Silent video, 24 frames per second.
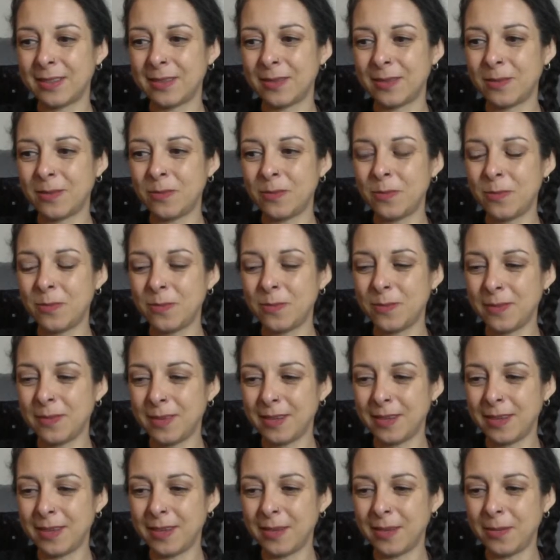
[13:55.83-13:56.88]

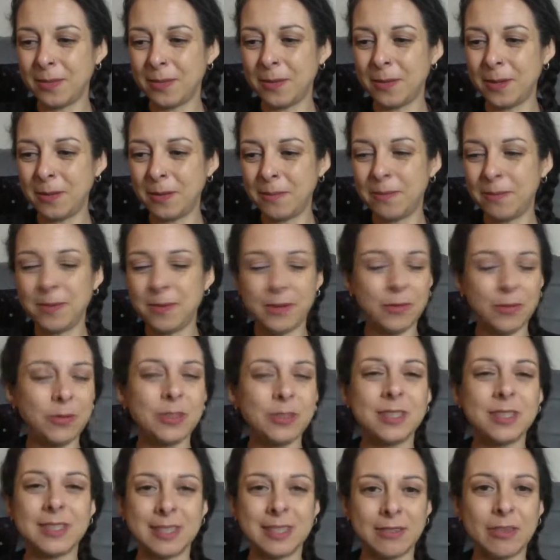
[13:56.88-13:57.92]
we'll
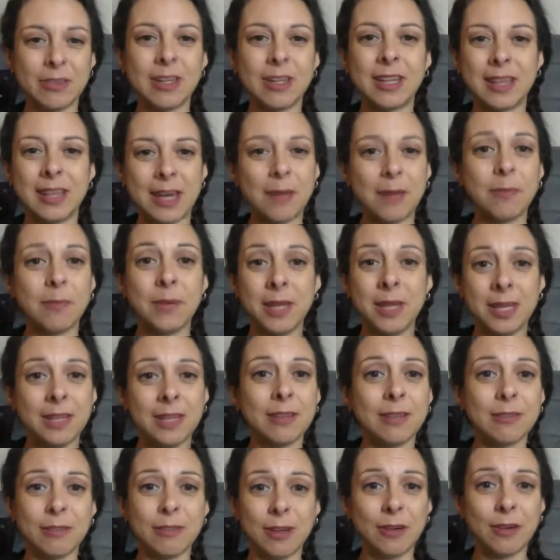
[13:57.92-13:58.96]
just leave it at that. Being in the
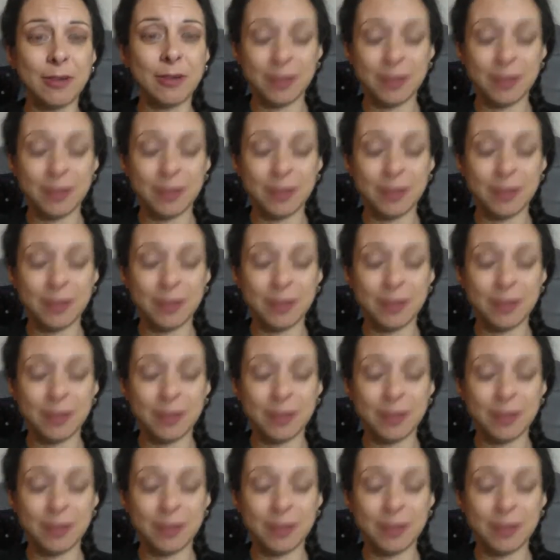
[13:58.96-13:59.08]
flow.